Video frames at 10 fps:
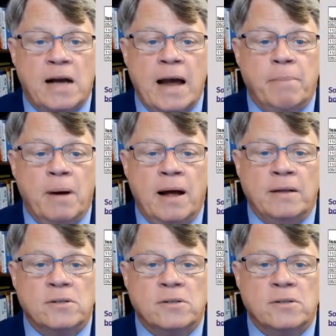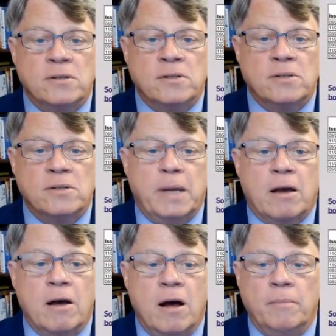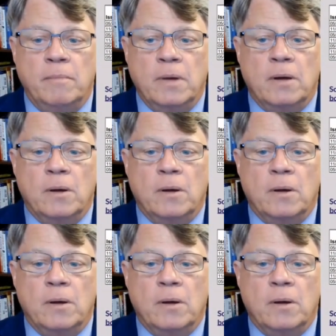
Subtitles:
I bonds have become